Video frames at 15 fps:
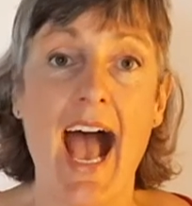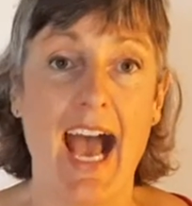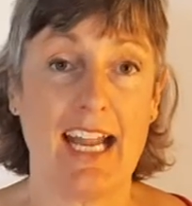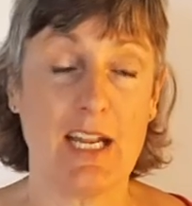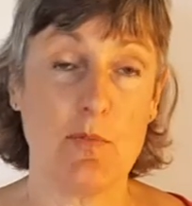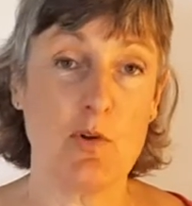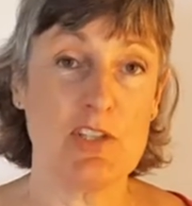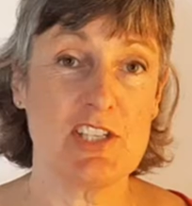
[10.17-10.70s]
And
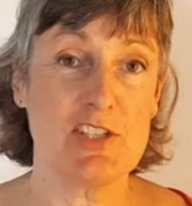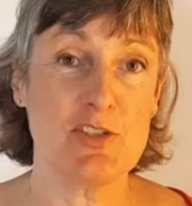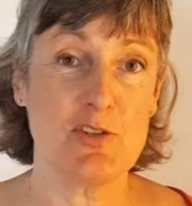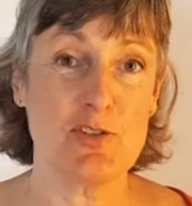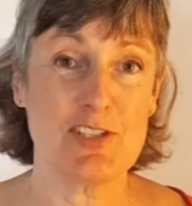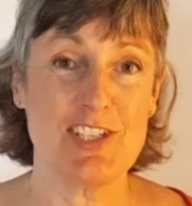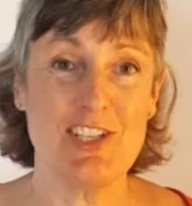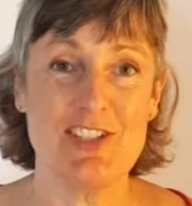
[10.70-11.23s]
I want to
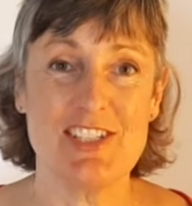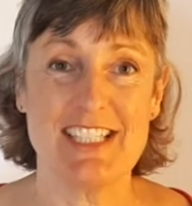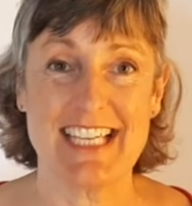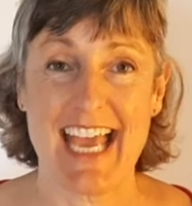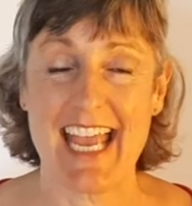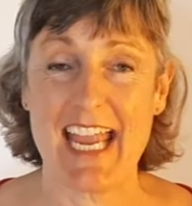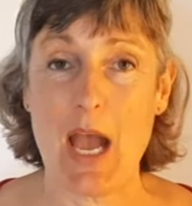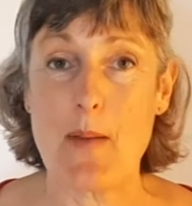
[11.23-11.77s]
talk to you
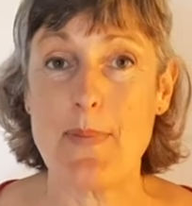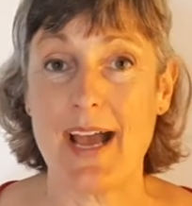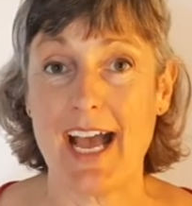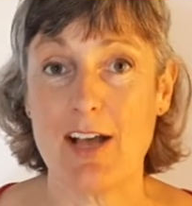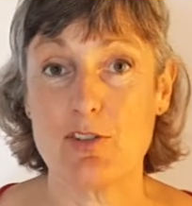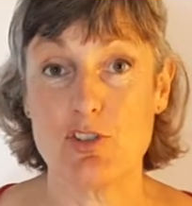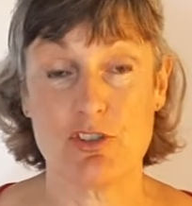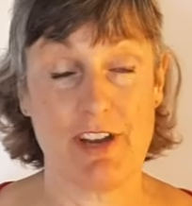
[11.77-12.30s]
today
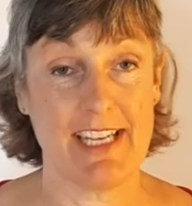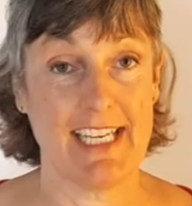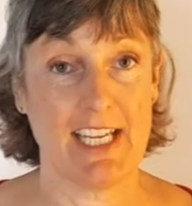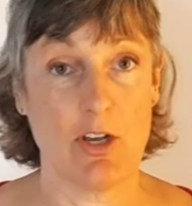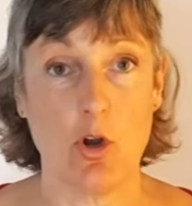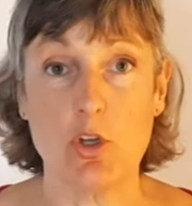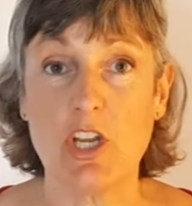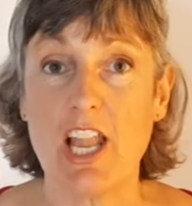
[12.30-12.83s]
about
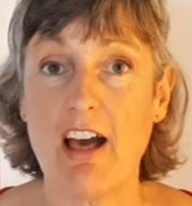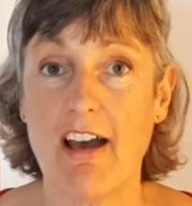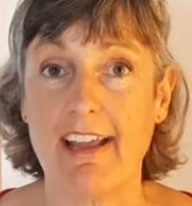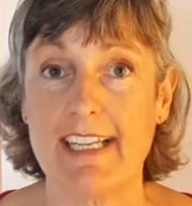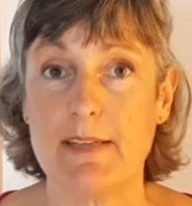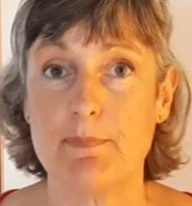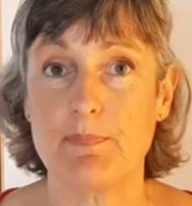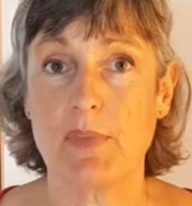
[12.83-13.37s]
training
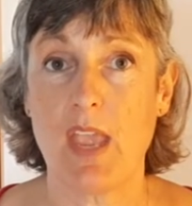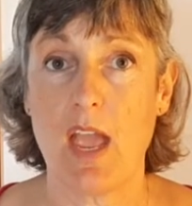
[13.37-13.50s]
online,